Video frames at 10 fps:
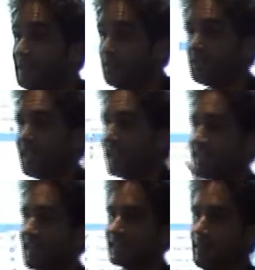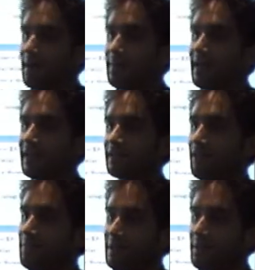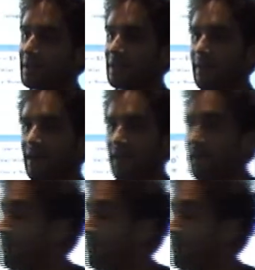these use the exact same APIs that we've been talking about, right?